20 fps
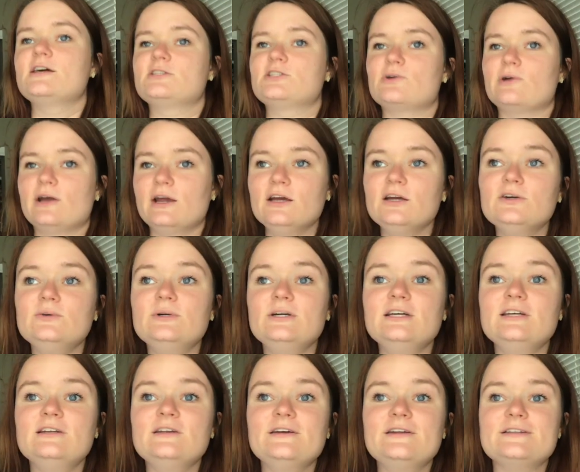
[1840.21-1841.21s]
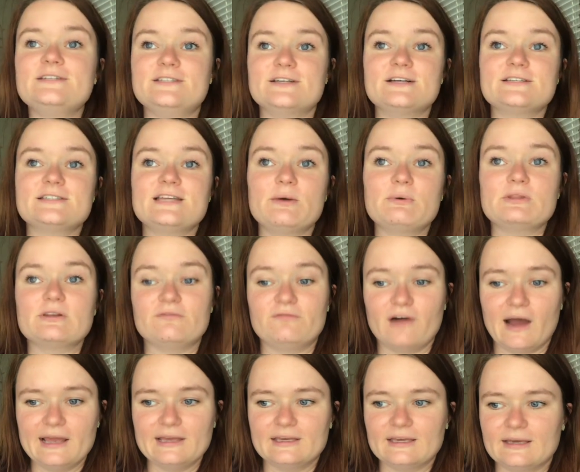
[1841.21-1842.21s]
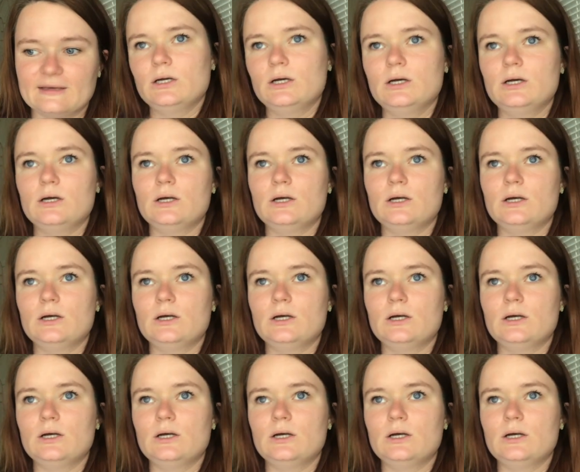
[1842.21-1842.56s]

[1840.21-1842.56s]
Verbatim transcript: And so our heroine does that with a Viking.